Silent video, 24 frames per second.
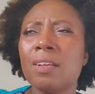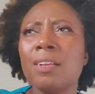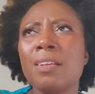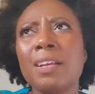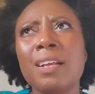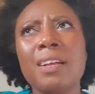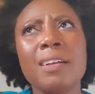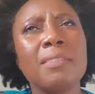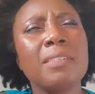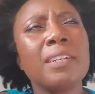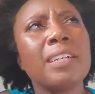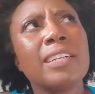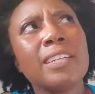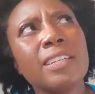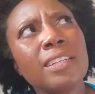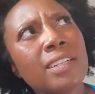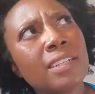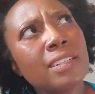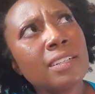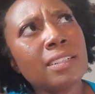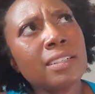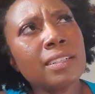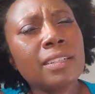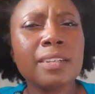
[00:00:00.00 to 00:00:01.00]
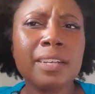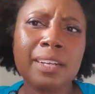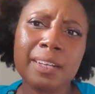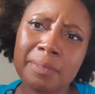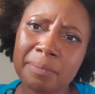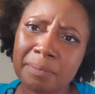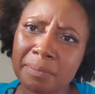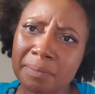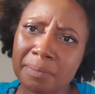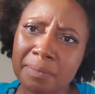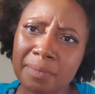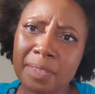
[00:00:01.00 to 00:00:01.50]
have I?
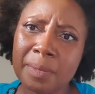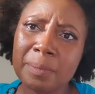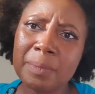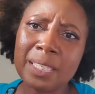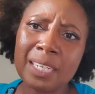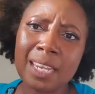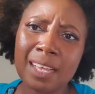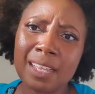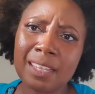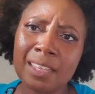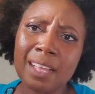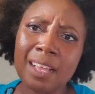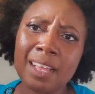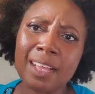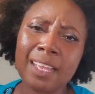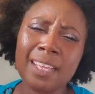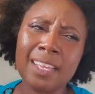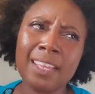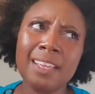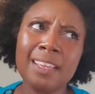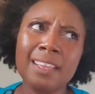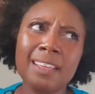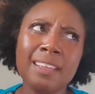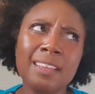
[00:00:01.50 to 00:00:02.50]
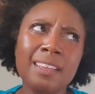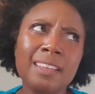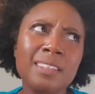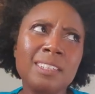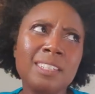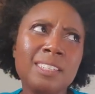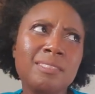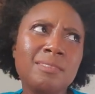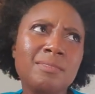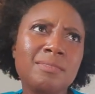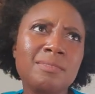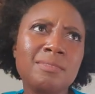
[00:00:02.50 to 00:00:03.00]
Let me not lie.
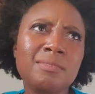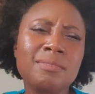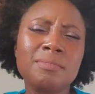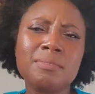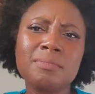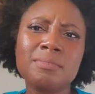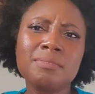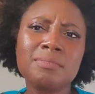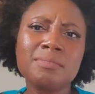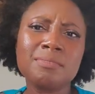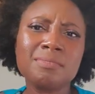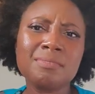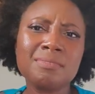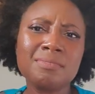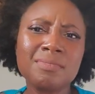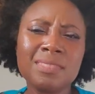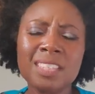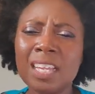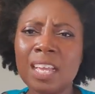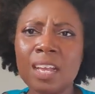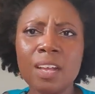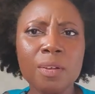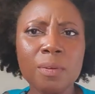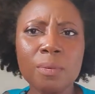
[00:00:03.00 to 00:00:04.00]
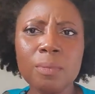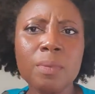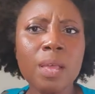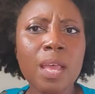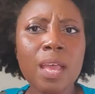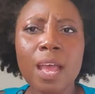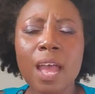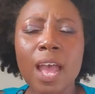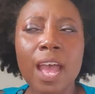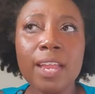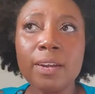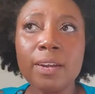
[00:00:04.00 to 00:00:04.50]
Mm, no, I